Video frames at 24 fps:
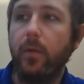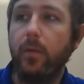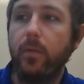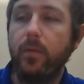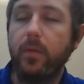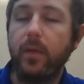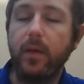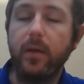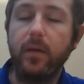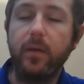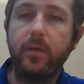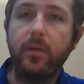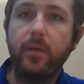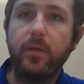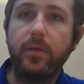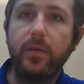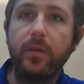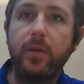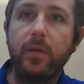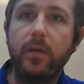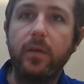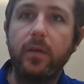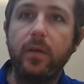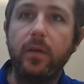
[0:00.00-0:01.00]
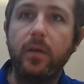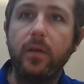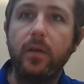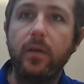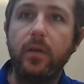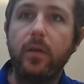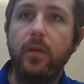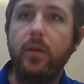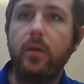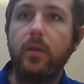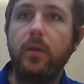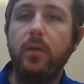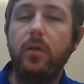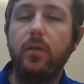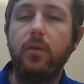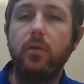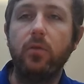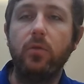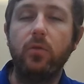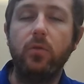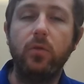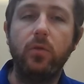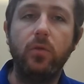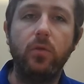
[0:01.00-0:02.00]
there's
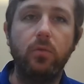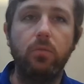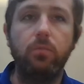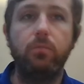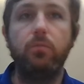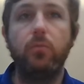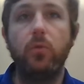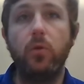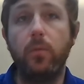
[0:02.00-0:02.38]
you